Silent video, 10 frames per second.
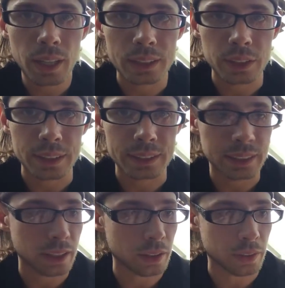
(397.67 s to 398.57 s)
as you can
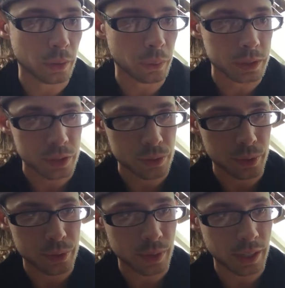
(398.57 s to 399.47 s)
see, all the gorgeous
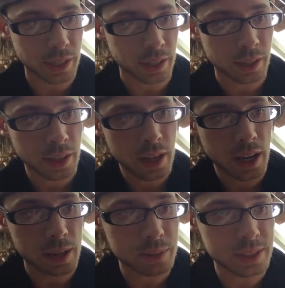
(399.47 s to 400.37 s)
roots right here.
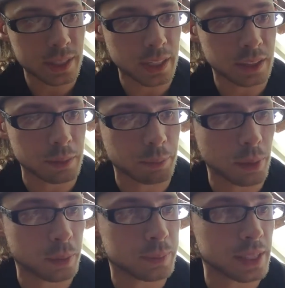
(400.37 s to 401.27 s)
I'm just getting the
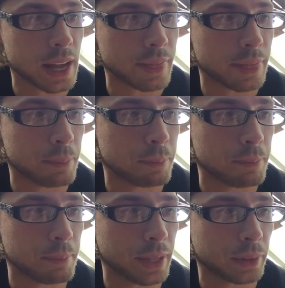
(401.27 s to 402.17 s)
bulbs at the
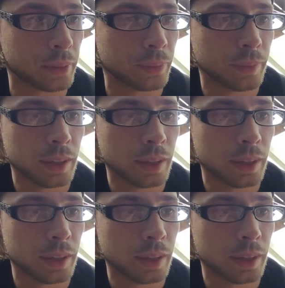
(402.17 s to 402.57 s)
middle.